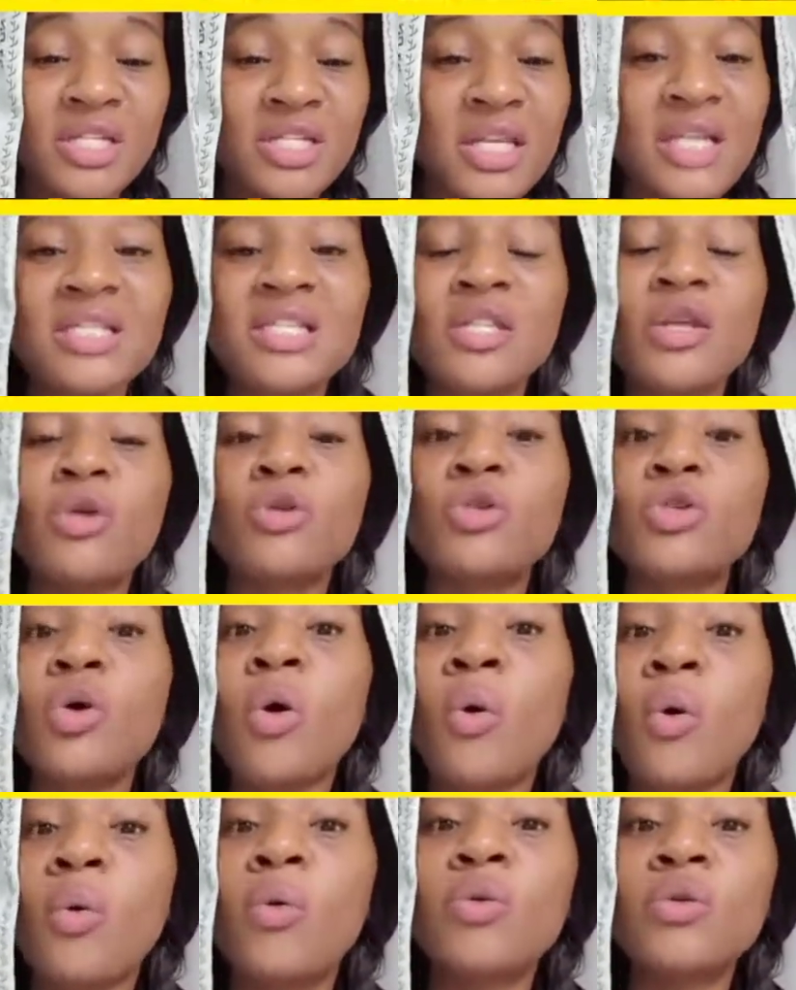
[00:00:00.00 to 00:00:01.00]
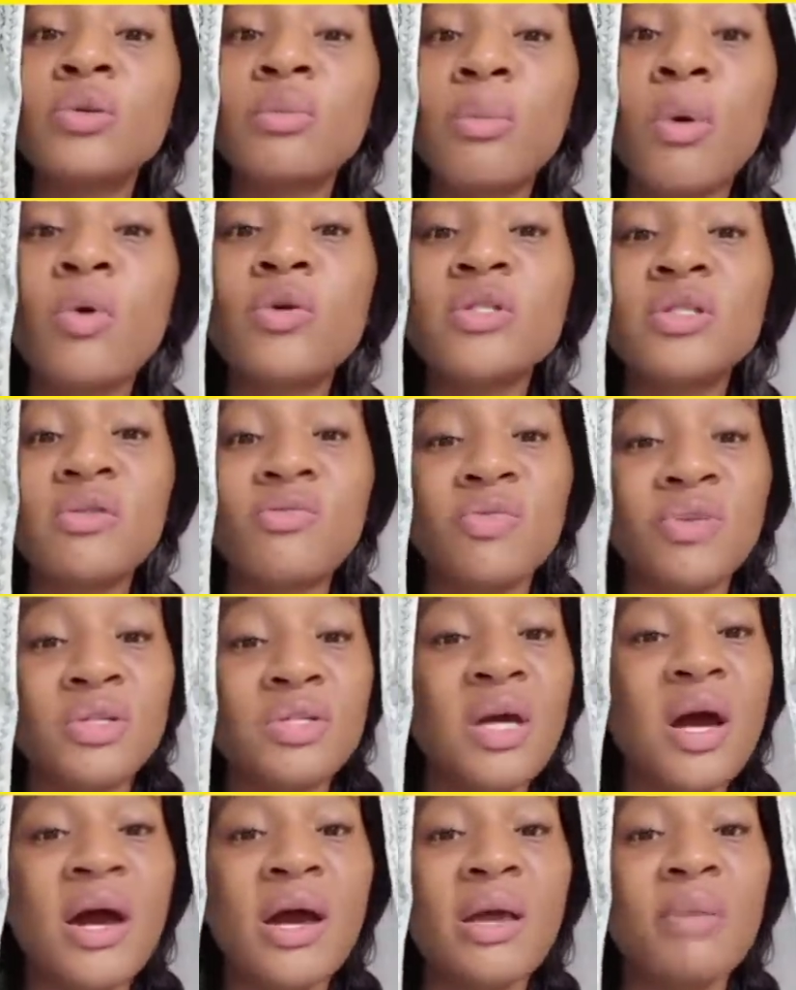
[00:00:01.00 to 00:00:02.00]
since they're told most of the
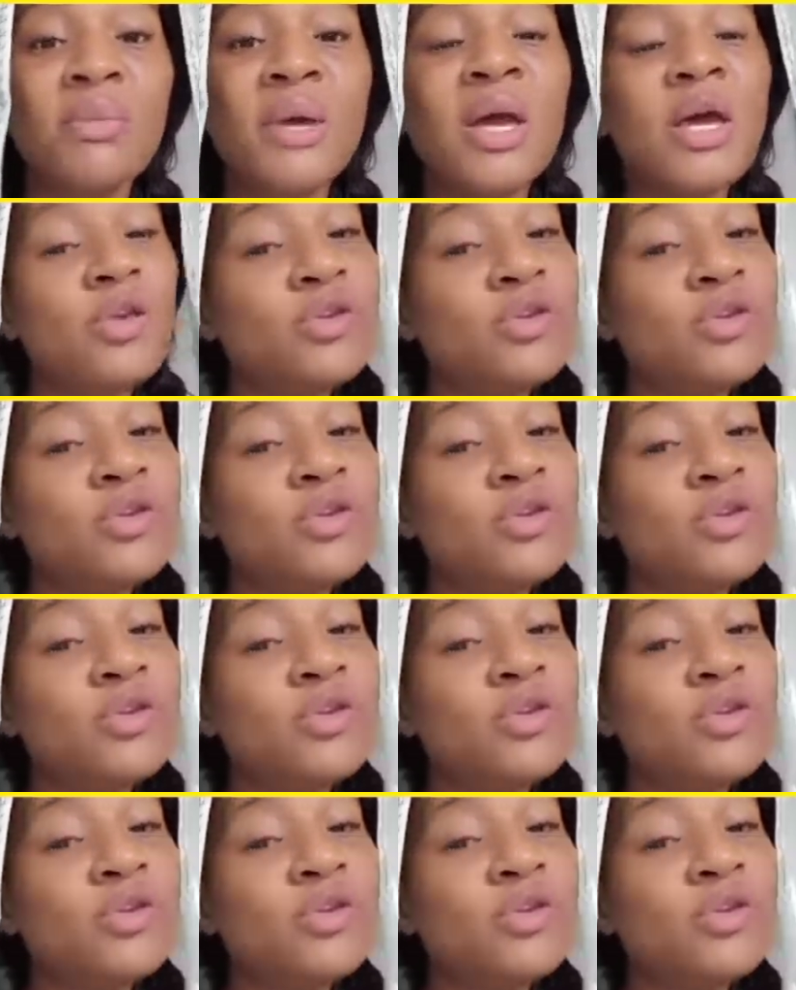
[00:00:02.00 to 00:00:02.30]
time